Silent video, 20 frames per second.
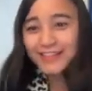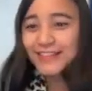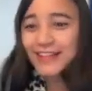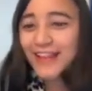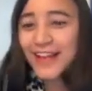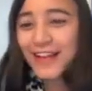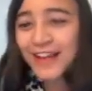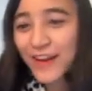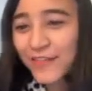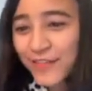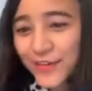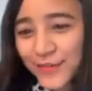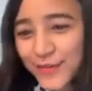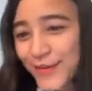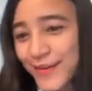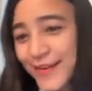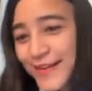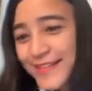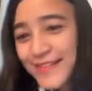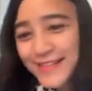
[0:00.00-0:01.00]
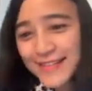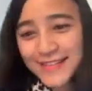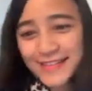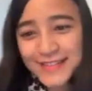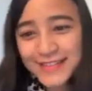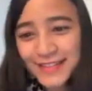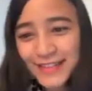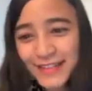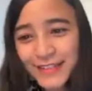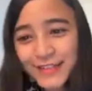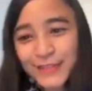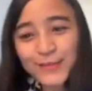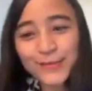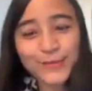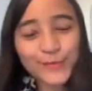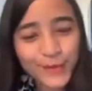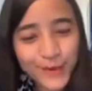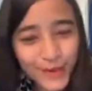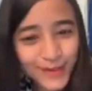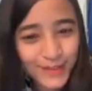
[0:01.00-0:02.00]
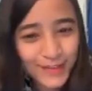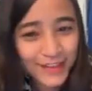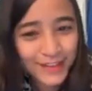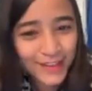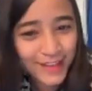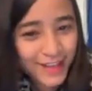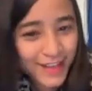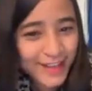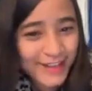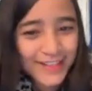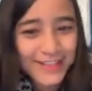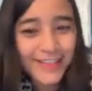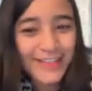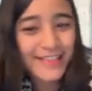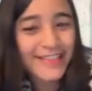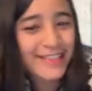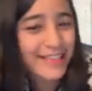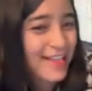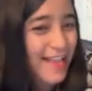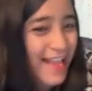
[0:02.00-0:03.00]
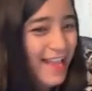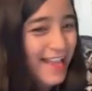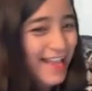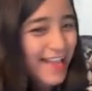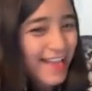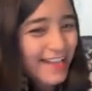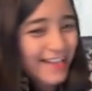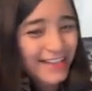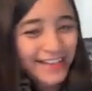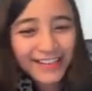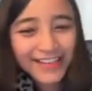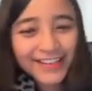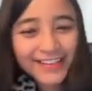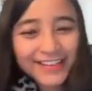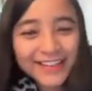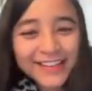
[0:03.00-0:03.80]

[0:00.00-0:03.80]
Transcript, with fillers: And everyone is listening to what he has to say.